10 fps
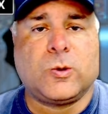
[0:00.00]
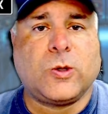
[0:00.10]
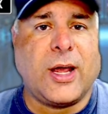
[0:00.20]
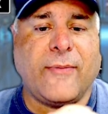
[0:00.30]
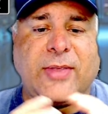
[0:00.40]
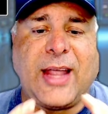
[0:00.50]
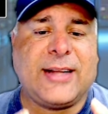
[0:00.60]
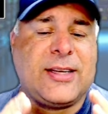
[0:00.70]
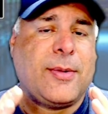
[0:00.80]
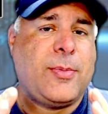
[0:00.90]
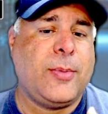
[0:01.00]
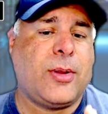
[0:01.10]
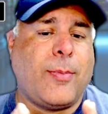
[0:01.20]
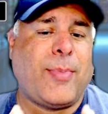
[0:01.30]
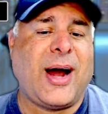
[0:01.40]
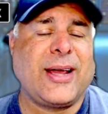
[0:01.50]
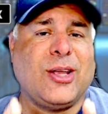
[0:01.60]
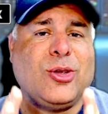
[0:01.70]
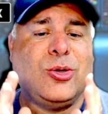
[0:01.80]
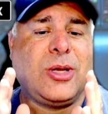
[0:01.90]
If that's how many people are buying
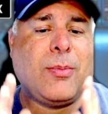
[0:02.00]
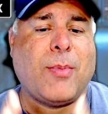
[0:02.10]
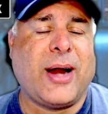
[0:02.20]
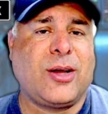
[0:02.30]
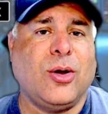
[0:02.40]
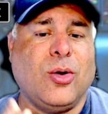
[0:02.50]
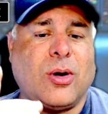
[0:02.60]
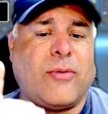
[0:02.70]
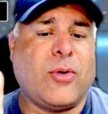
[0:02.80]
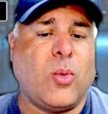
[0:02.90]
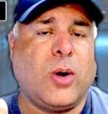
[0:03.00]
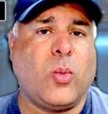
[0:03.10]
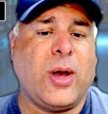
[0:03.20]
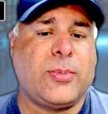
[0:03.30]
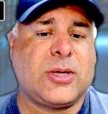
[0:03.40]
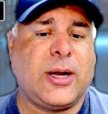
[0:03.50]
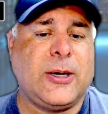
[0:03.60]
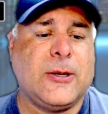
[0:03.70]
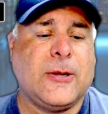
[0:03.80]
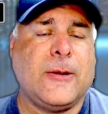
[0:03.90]
it using my code off of one
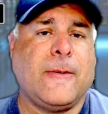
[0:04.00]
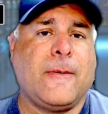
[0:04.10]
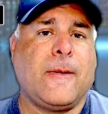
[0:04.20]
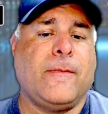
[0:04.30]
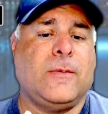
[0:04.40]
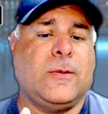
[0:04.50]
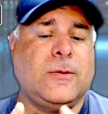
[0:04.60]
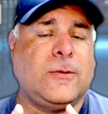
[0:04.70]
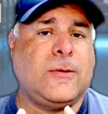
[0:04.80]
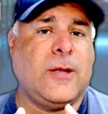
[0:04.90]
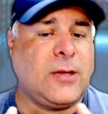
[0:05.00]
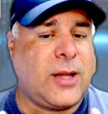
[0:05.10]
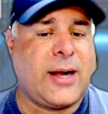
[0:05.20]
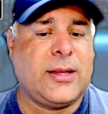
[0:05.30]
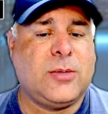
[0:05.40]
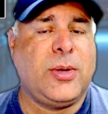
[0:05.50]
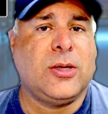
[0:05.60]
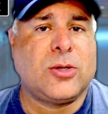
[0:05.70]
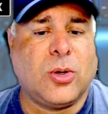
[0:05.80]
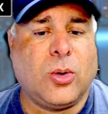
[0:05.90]
website, there's a lot of these
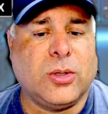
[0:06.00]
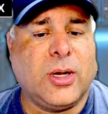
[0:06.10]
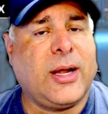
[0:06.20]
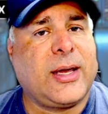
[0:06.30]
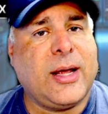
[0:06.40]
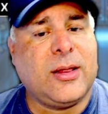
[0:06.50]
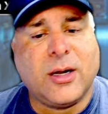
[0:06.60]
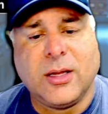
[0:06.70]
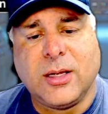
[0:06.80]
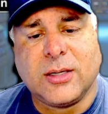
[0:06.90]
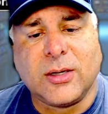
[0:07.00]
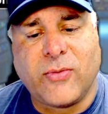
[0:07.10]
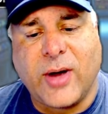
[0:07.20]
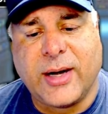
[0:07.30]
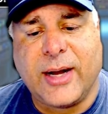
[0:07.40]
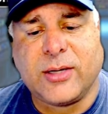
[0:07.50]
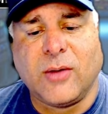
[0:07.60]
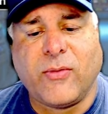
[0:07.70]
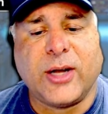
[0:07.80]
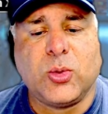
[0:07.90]
being sold. And again, none of this is financial
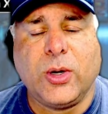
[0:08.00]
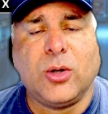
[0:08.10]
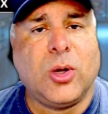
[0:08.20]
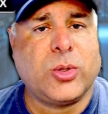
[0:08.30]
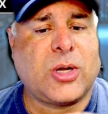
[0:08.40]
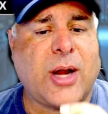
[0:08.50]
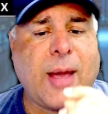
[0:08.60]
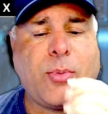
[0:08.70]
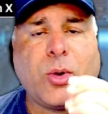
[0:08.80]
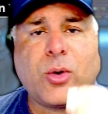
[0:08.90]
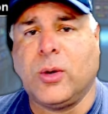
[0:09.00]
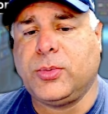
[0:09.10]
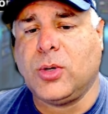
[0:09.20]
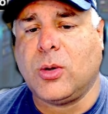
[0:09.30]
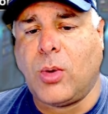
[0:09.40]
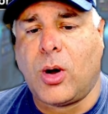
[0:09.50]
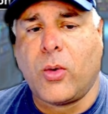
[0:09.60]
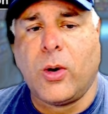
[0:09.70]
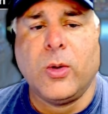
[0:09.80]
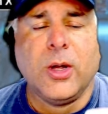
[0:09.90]
advice. We don't know what's going to happen with crypto
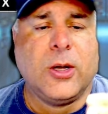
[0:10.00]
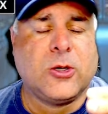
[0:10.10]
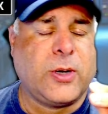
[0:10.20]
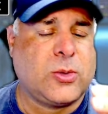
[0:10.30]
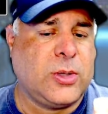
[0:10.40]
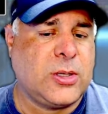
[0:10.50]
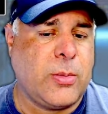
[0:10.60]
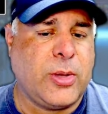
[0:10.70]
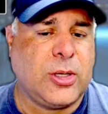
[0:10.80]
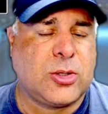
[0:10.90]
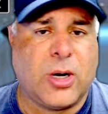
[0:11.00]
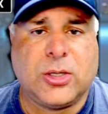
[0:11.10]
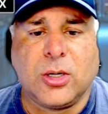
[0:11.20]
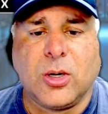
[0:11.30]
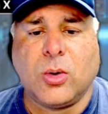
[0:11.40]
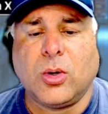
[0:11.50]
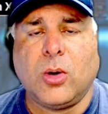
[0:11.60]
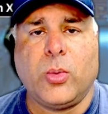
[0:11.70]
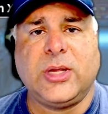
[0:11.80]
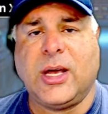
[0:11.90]
tomorrow, especially with this administration going
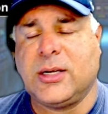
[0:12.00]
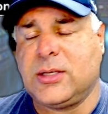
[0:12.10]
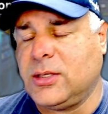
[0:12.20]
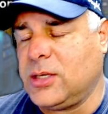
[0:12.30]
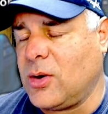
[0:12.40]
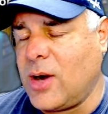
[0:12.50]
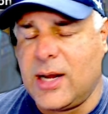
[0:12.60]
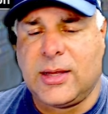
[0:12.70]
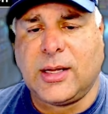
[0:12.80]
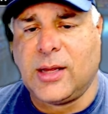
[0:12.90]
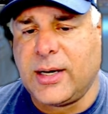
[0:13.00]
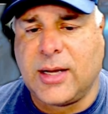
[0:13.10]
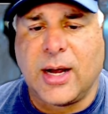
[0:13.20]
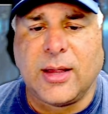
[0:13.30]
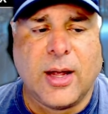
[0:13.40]
on with the SEC or anything like that.